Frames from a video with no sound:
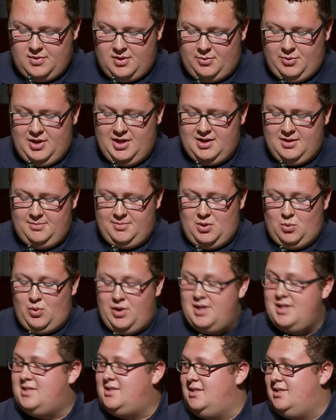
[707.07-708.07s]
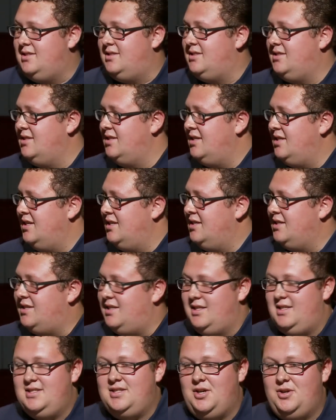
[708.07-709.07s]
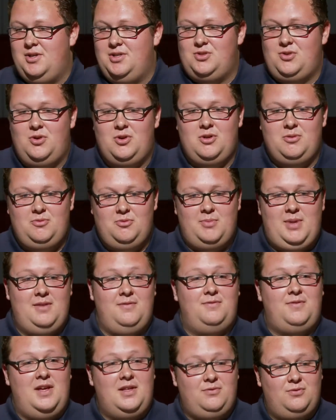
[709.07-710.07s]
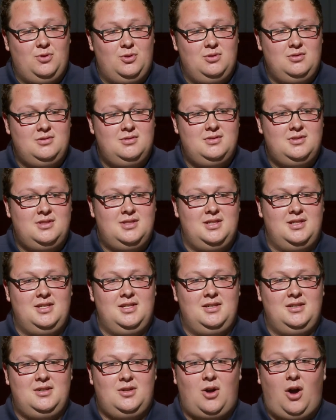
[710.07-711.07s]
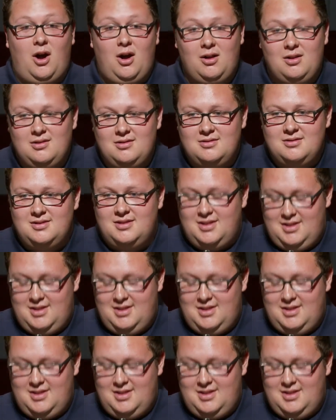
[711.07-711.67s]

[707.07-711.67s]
And we need to be witnesses to these areas in order to remain faithful to the call